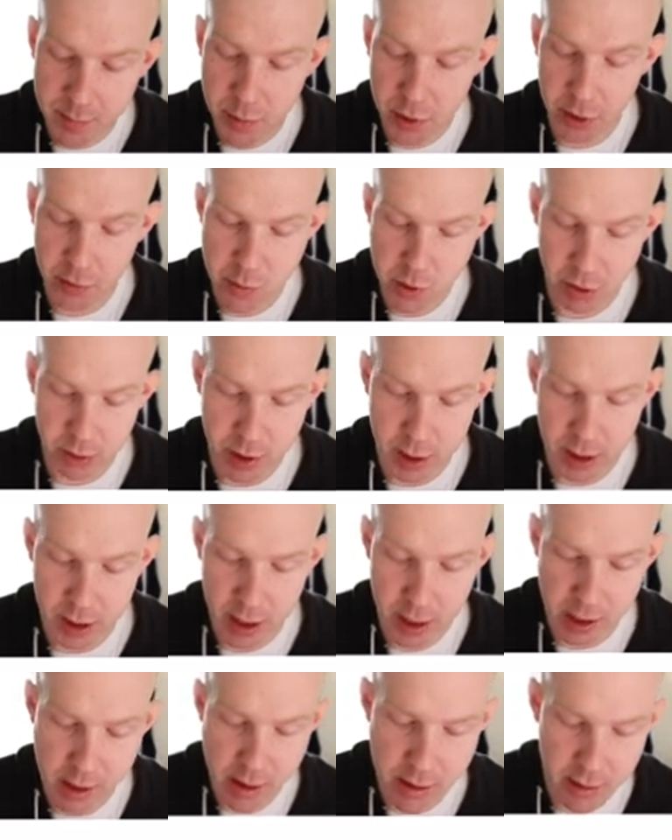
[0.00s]
permuting
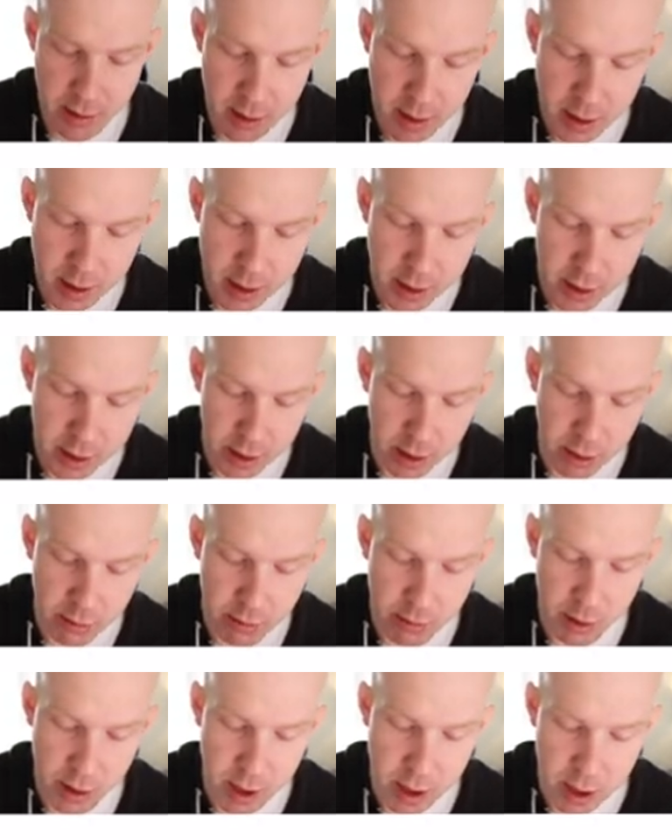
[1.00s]
here.
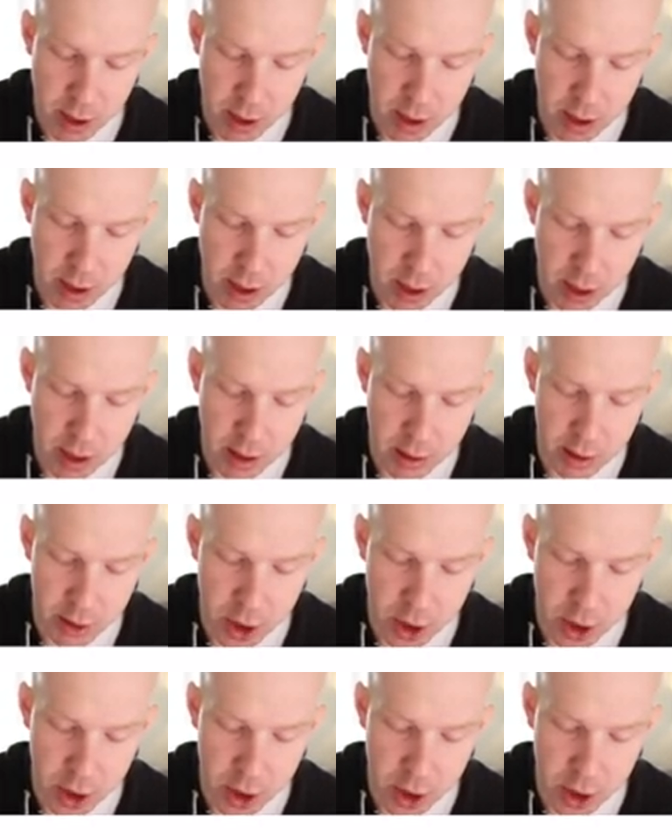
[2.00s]
So uh, a